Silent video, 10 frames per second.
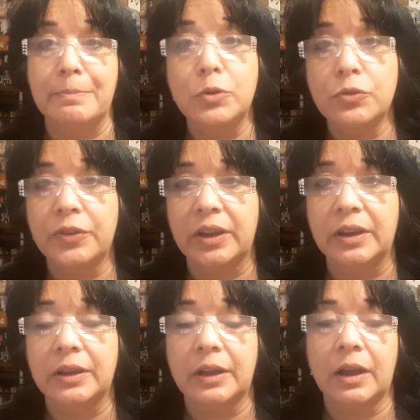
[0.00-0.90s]

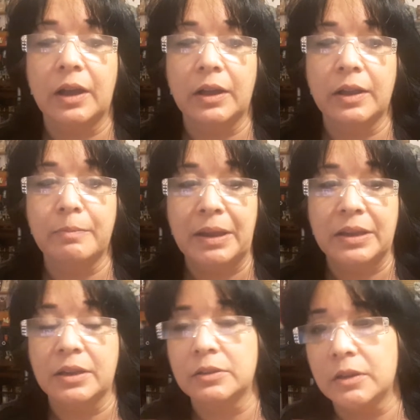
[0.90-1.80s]
moving and
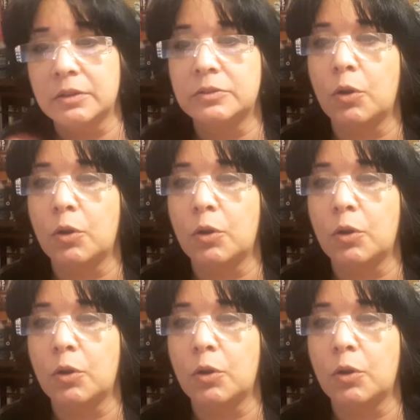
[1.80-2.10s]
making a